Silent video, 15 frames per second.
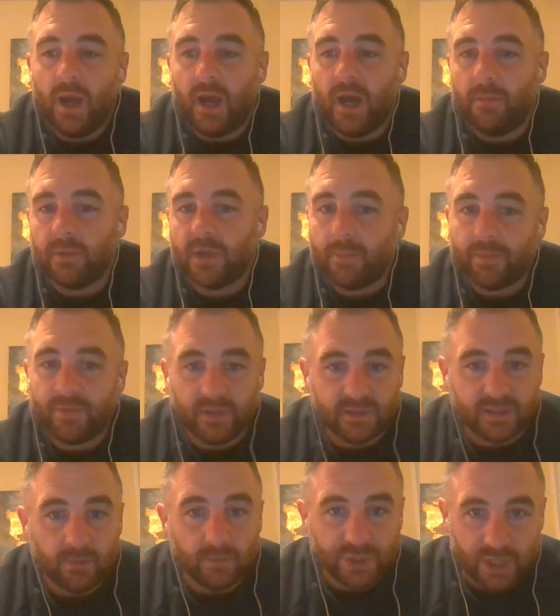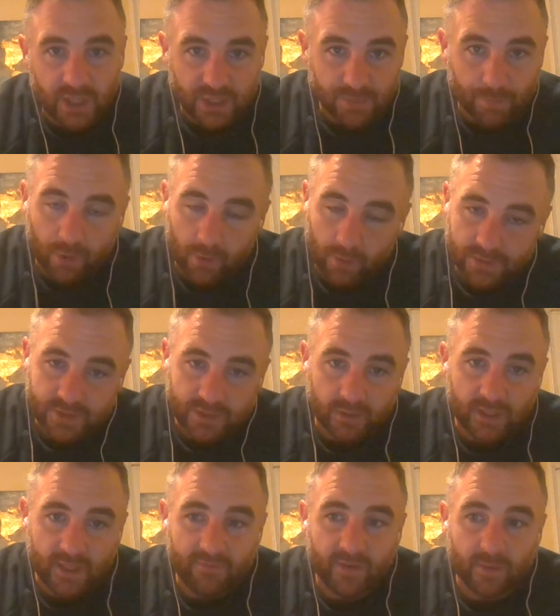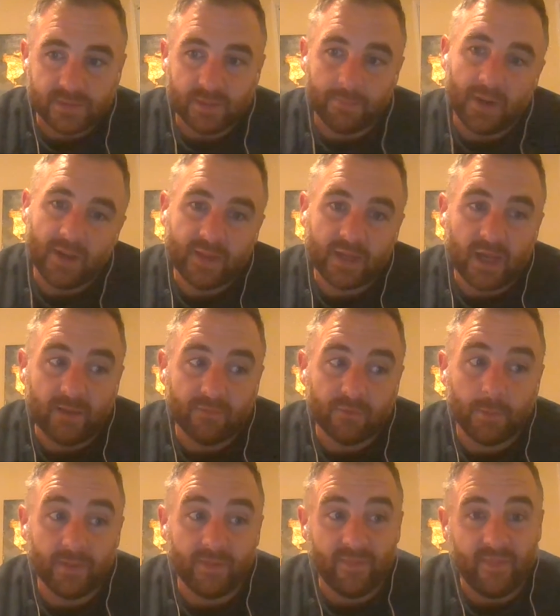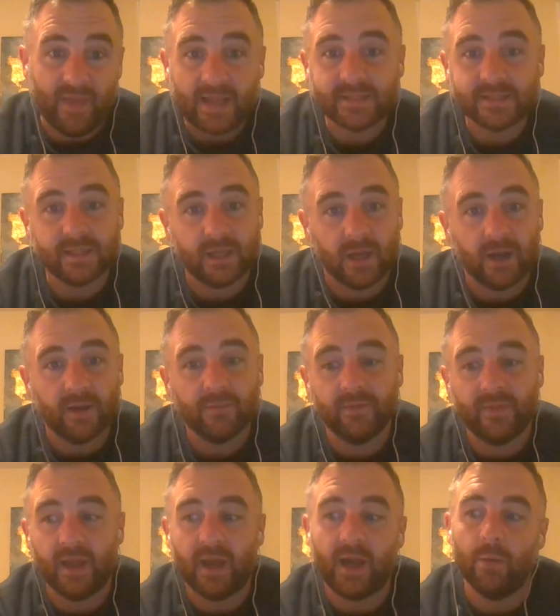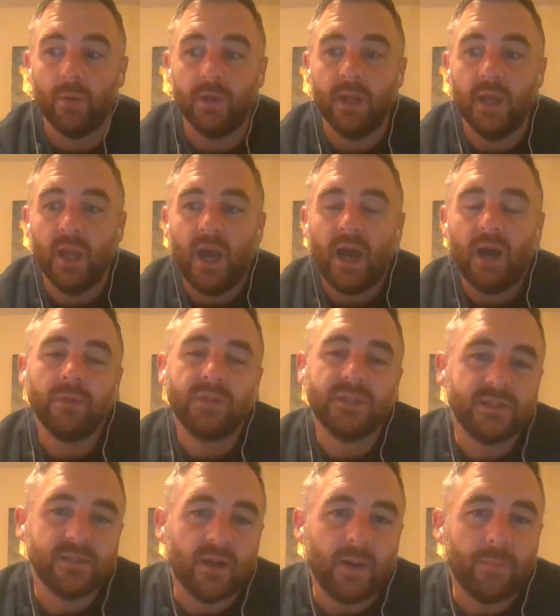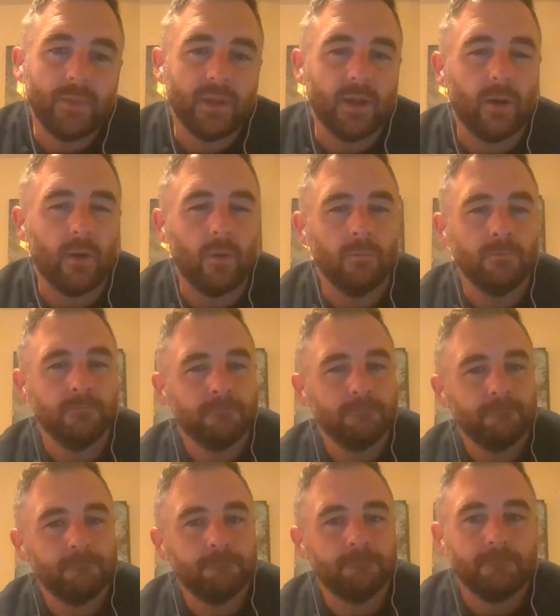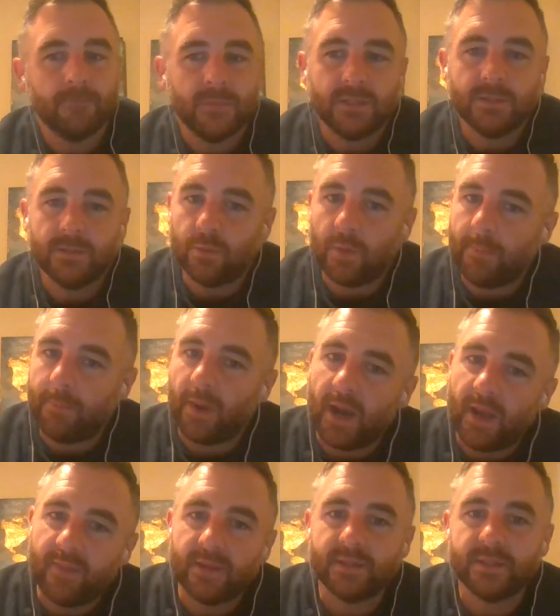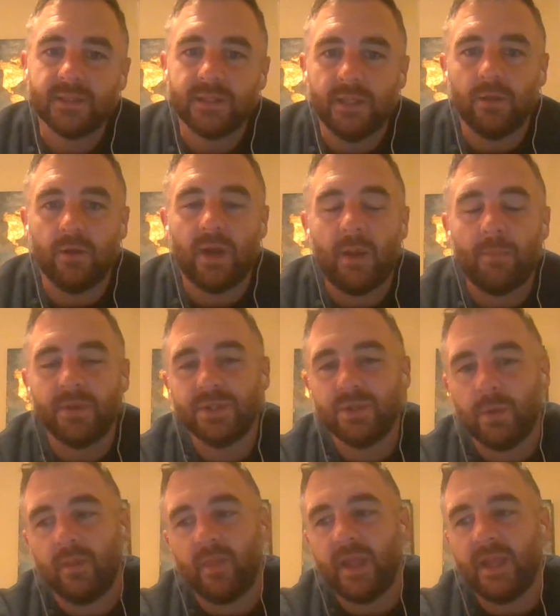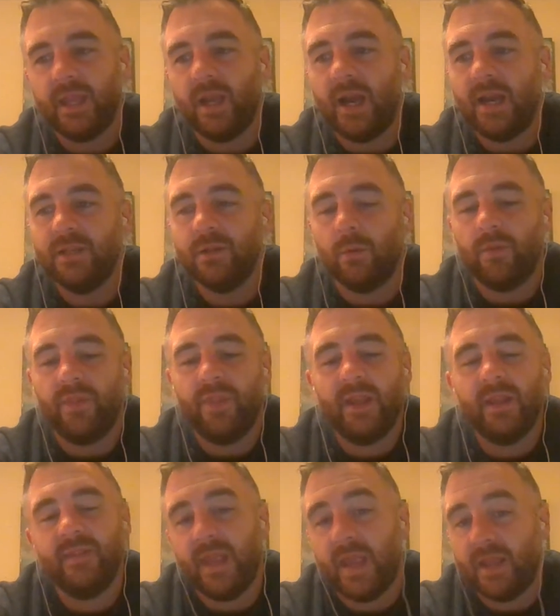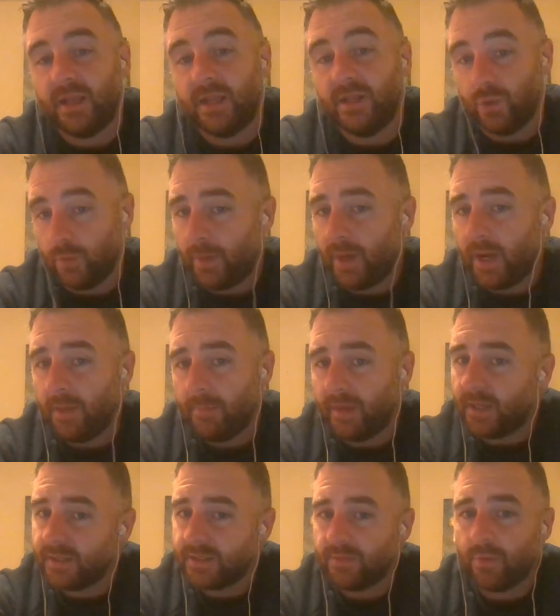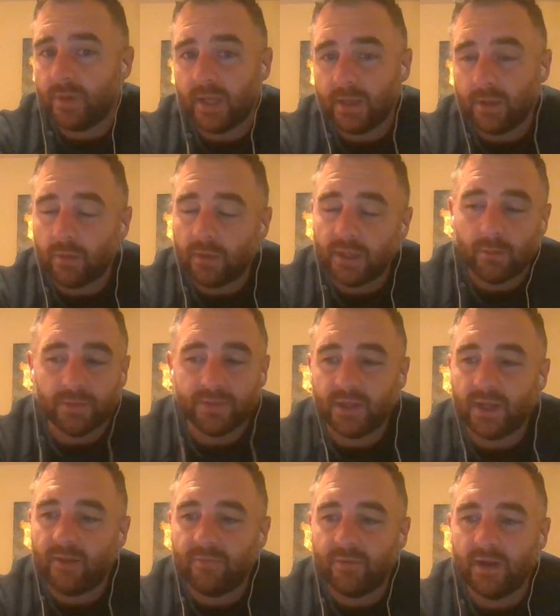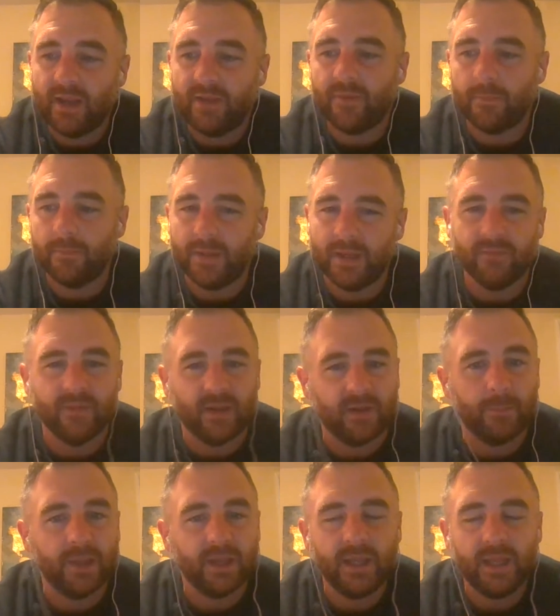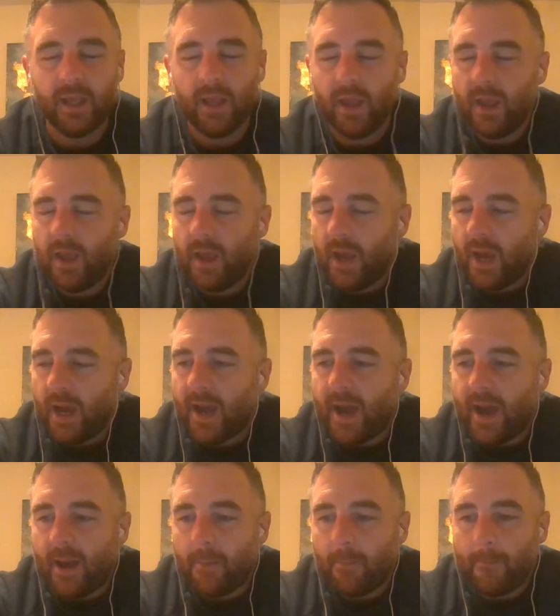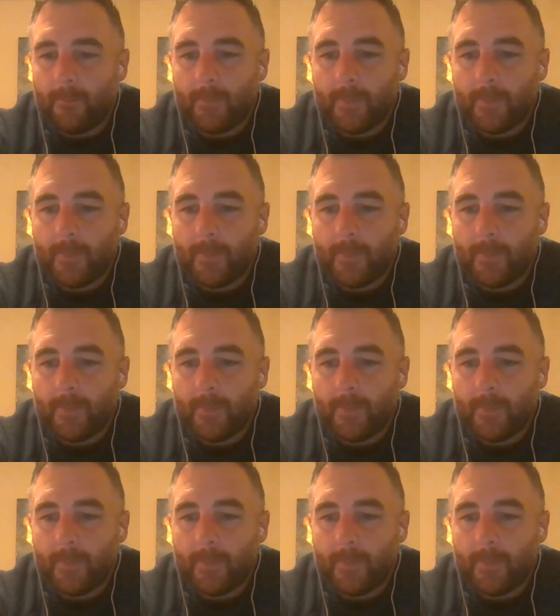Um, a couple things I would change personally if I was to buy the cover, but that's the cover that I would I would stop and go, do I buy this? You know, how much do I like it? I don't think in the end I do buy it because of what I don't like with the cover. If I'm being like picky, um,